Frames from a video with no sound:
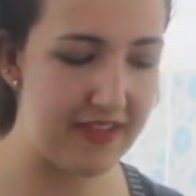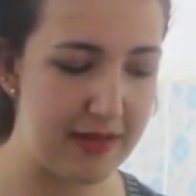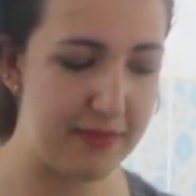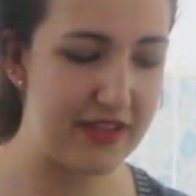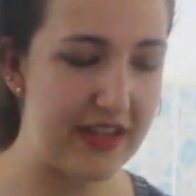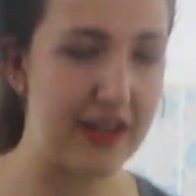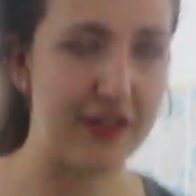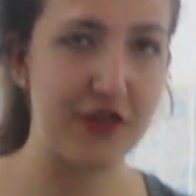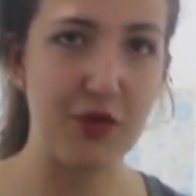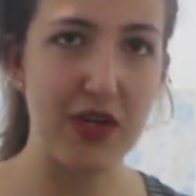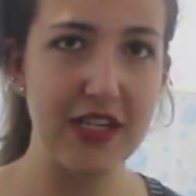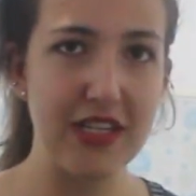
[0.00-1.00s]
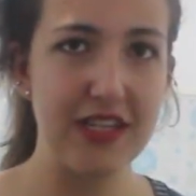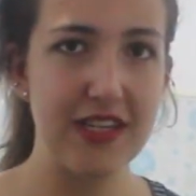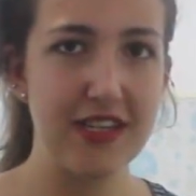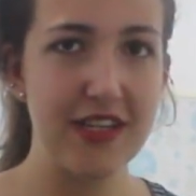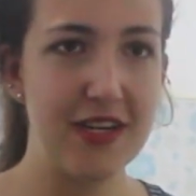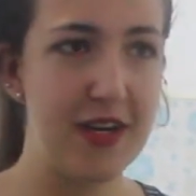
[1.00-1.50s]
fill up the other one
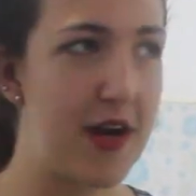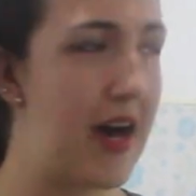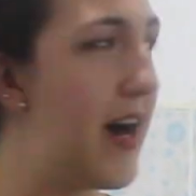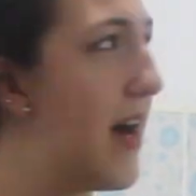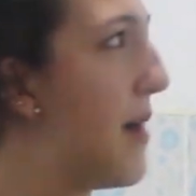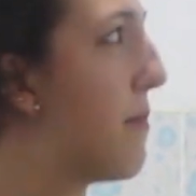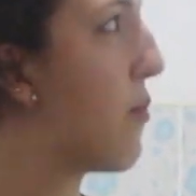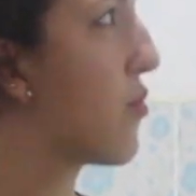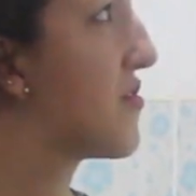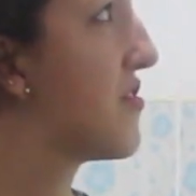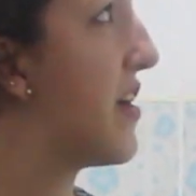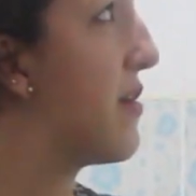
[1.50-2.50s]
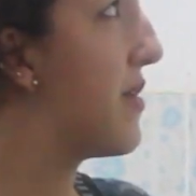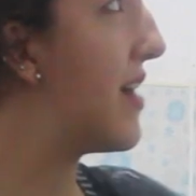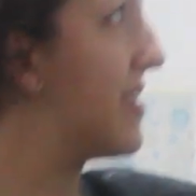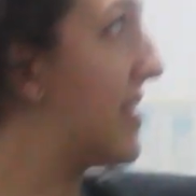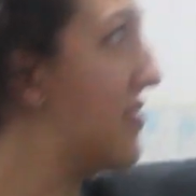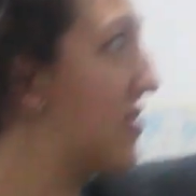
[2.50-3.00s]
more so,
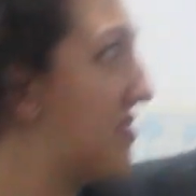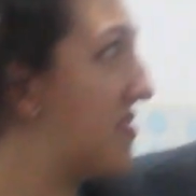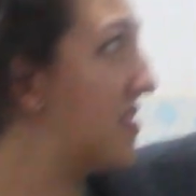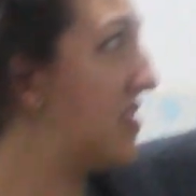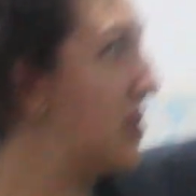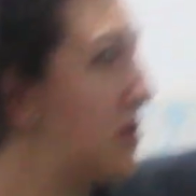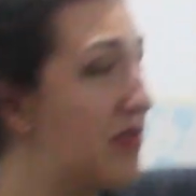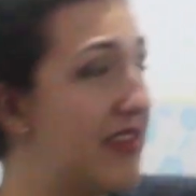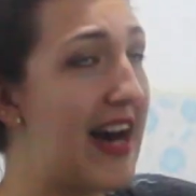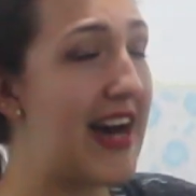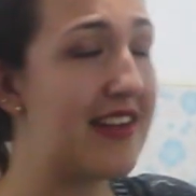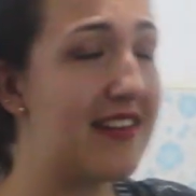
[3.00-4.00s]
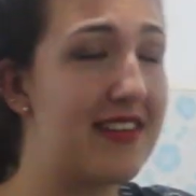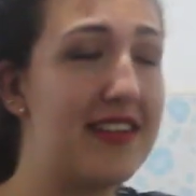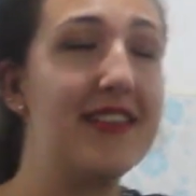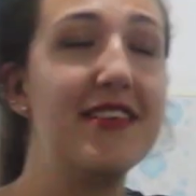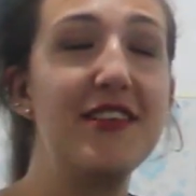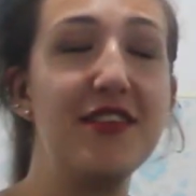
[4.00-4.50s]
and then just use that
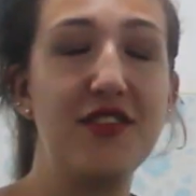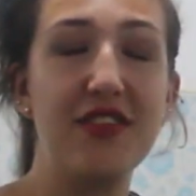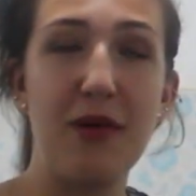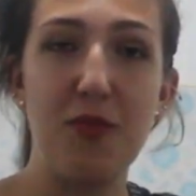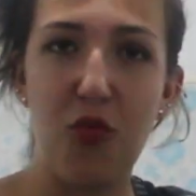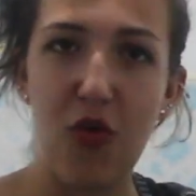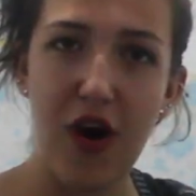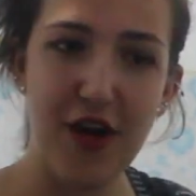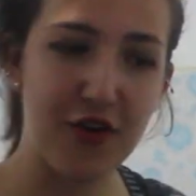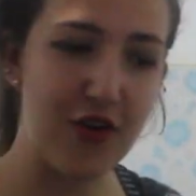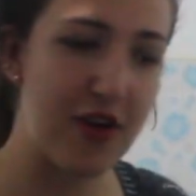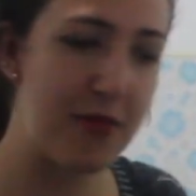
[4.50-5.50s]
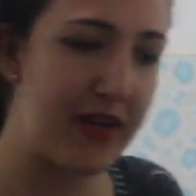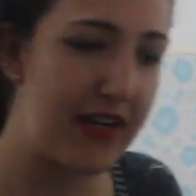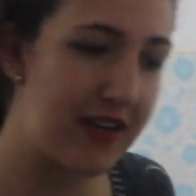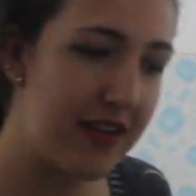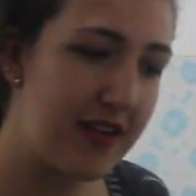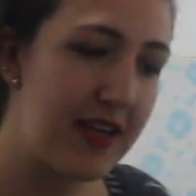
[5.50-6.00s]
to dump water on
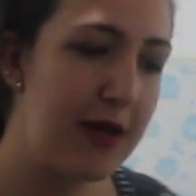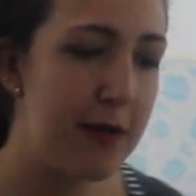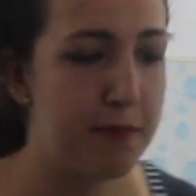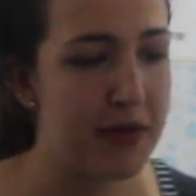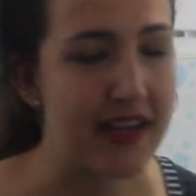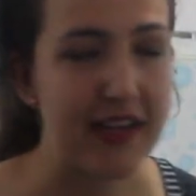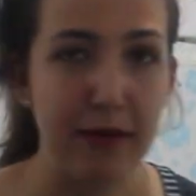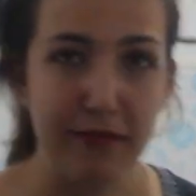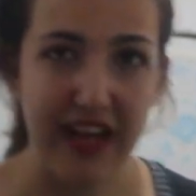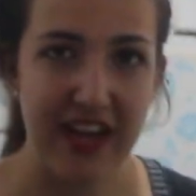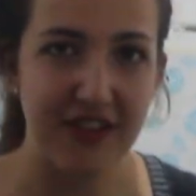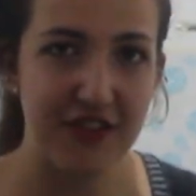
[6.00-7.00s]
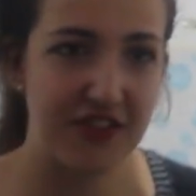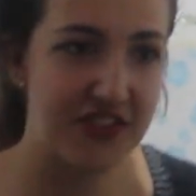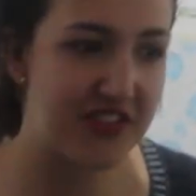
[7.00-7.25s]
me, Peaky Blinders